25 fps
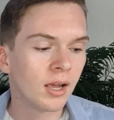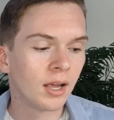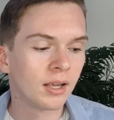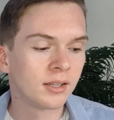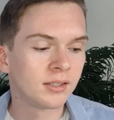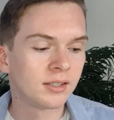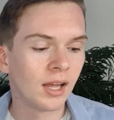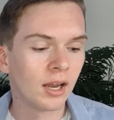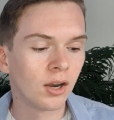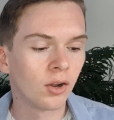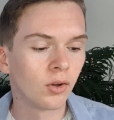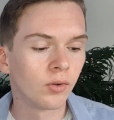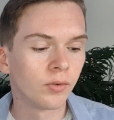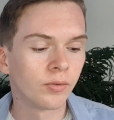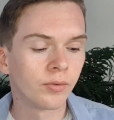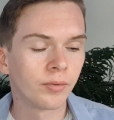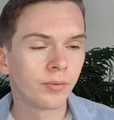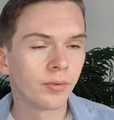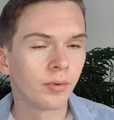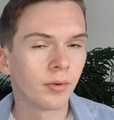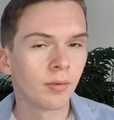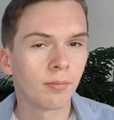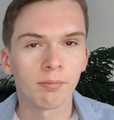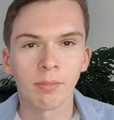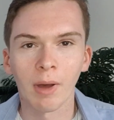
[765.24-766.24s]
instead
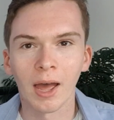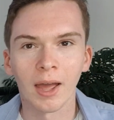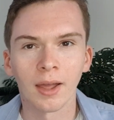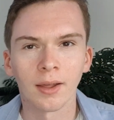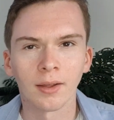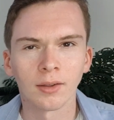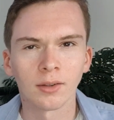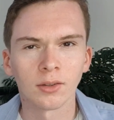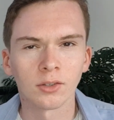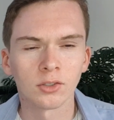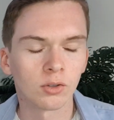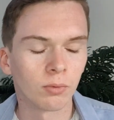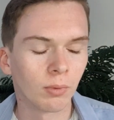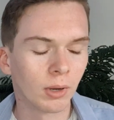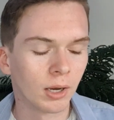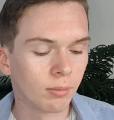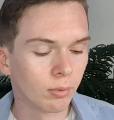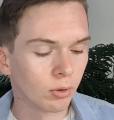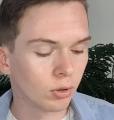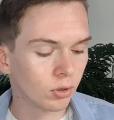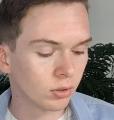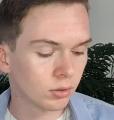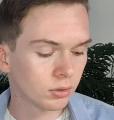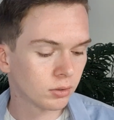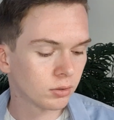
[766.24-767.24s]
of buying so many
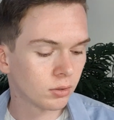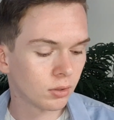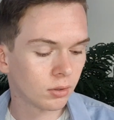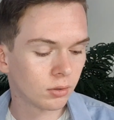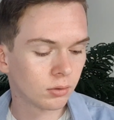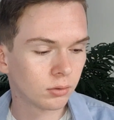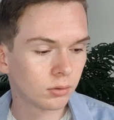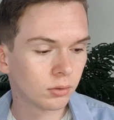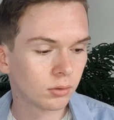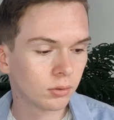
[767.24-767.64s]
books.